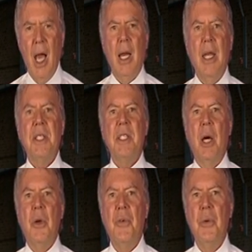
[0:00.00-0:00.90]
Let's
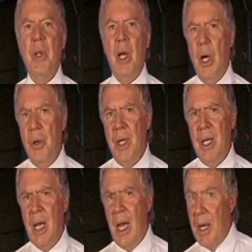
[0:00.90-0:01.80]
go through the
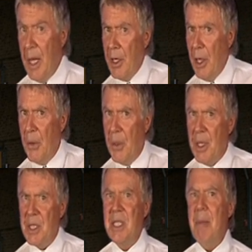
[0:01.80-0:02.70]
loading and unloading
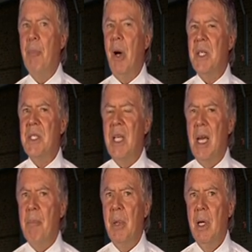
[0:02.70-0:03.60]
step by
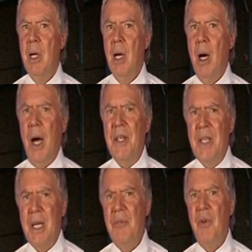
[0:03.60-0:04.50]
step,
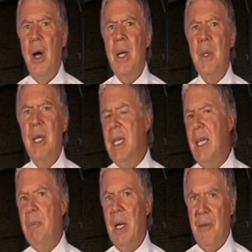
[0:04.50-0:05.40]
identifying the key
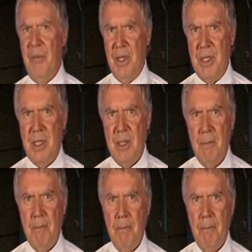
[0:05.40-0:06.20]
benefits.